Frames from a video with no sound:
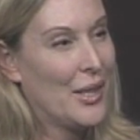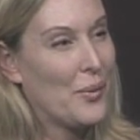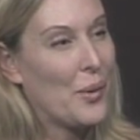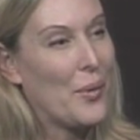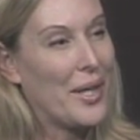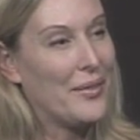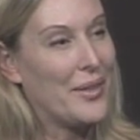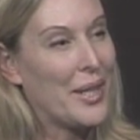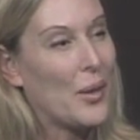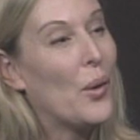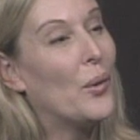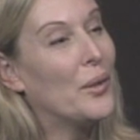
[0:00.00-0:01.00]
We're one of the
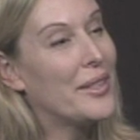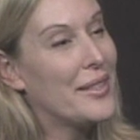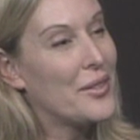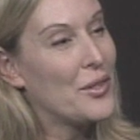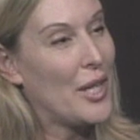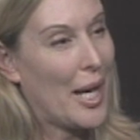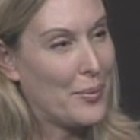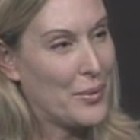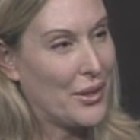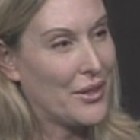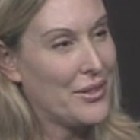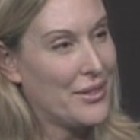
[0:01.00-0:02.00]
oldest
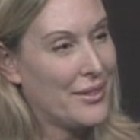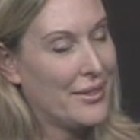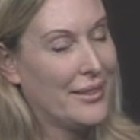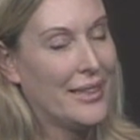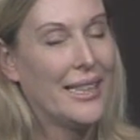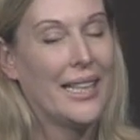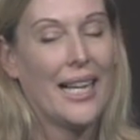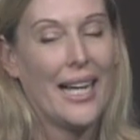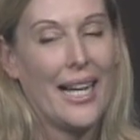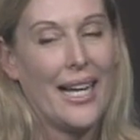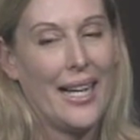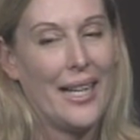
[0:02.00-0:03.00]
chapters.
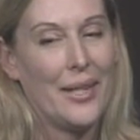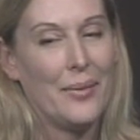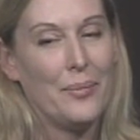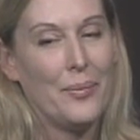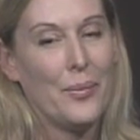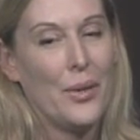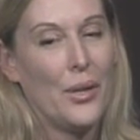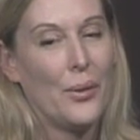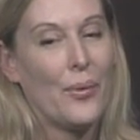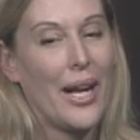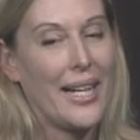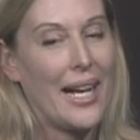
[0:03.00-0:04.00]
Right
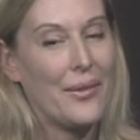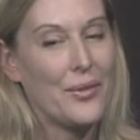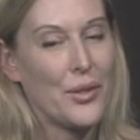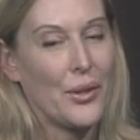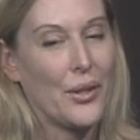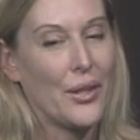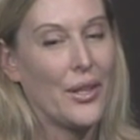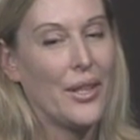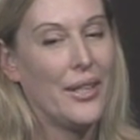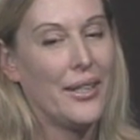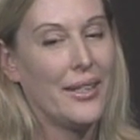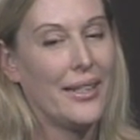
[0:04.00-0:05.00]
after
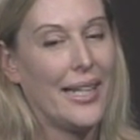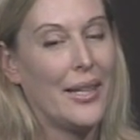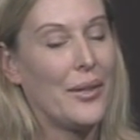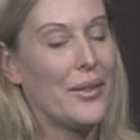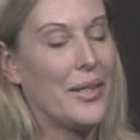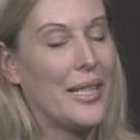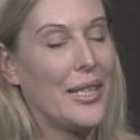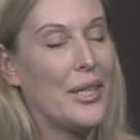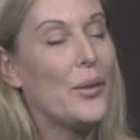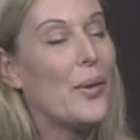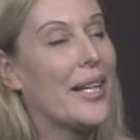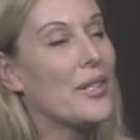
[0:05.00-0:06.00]
the UN